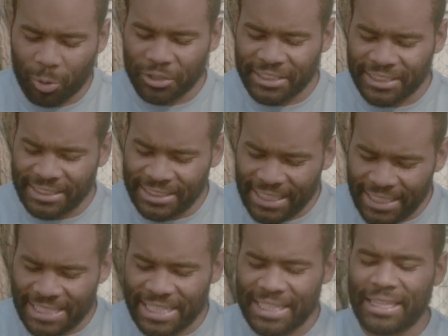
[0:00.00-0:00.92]
or
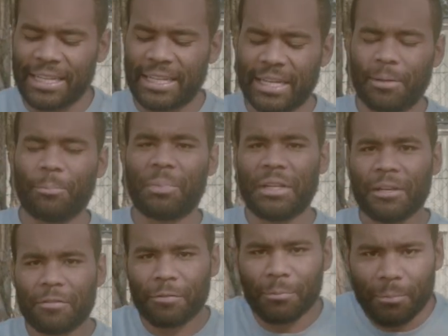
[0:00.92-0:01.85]
sit in the company
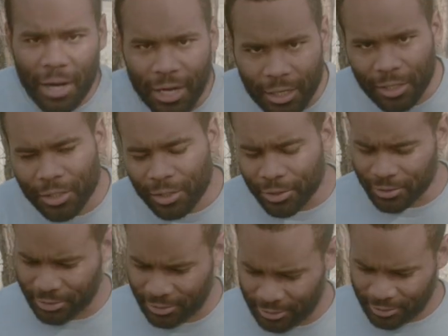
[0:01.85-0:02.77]
of
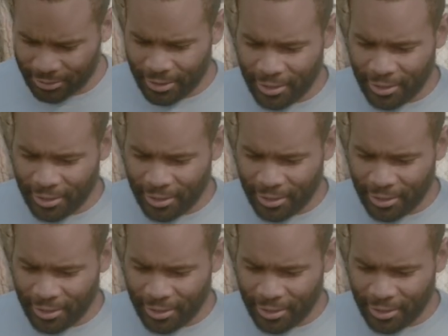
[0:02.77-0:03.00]
mockers.